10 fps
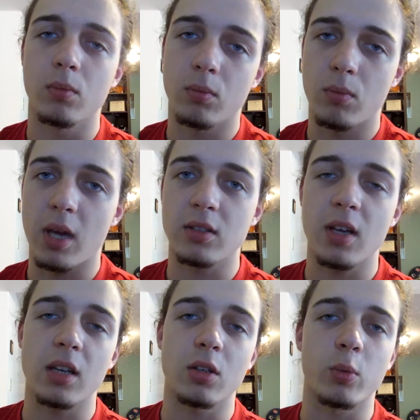
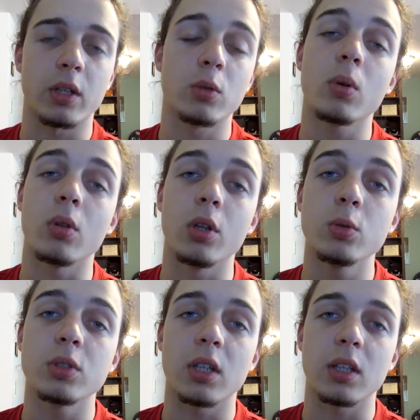maintain your weight. You won't
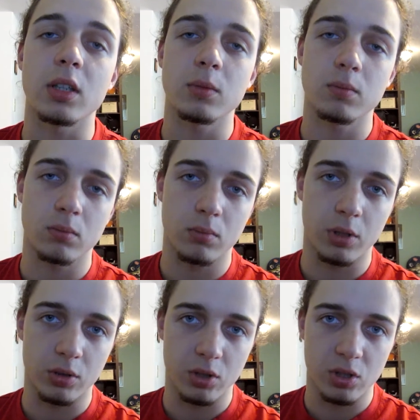lose any, but
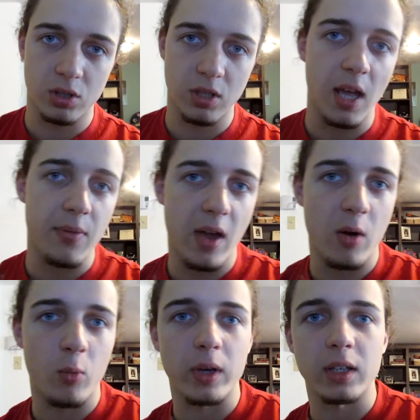you'll just stay at
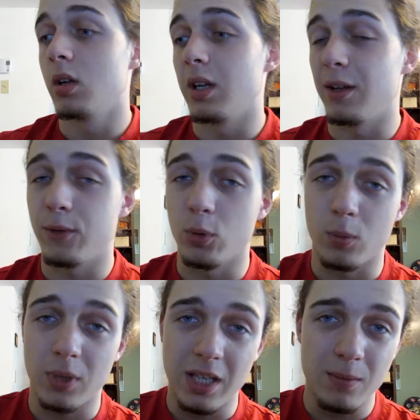that weight. If you
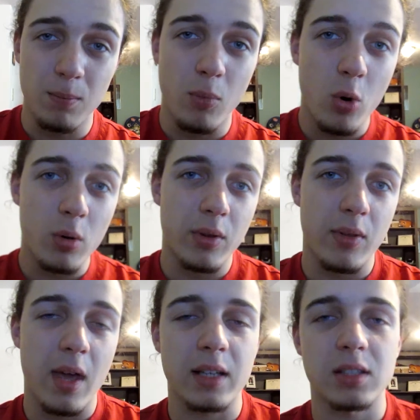eat more than
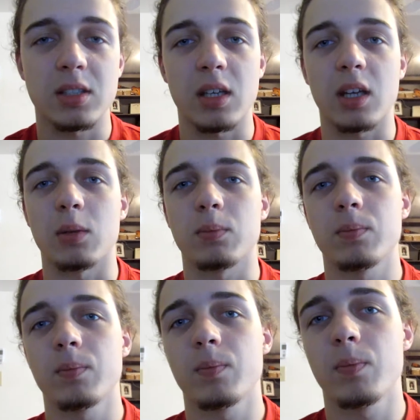that, say
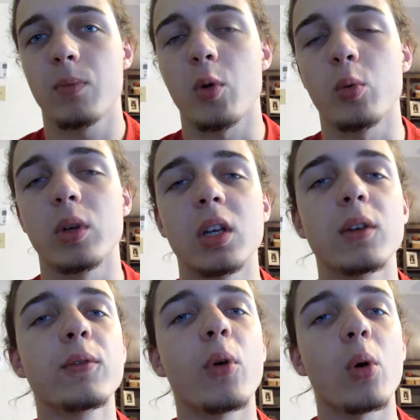three,
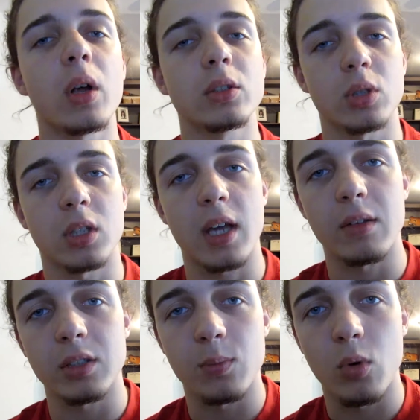400
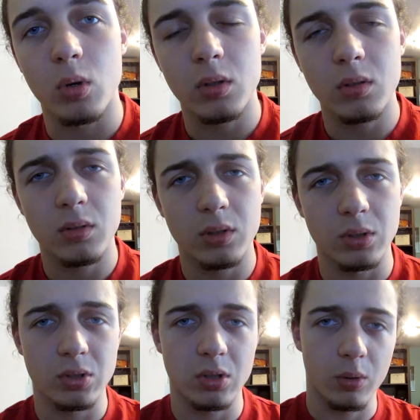calories more,
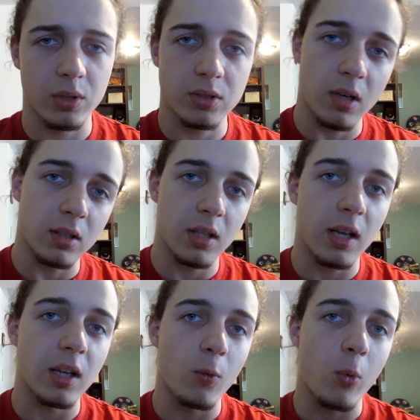you'll slowly start
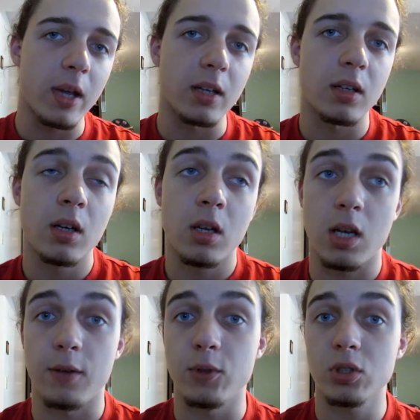gaining weight.
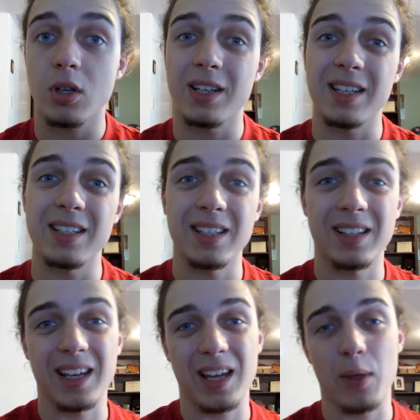Now, if you start eating
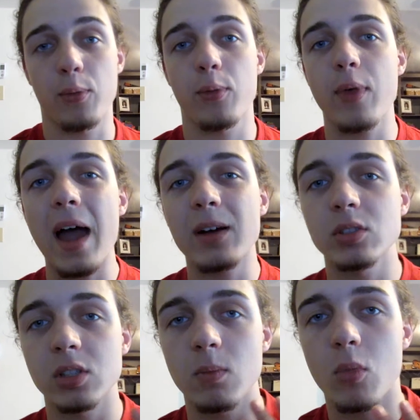like a
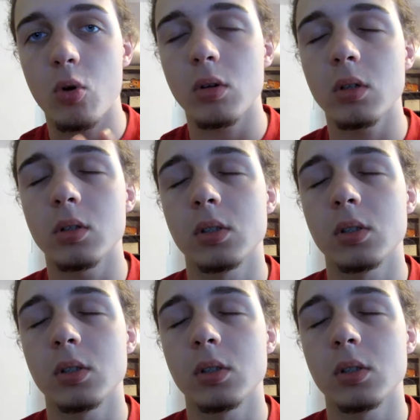thousand more,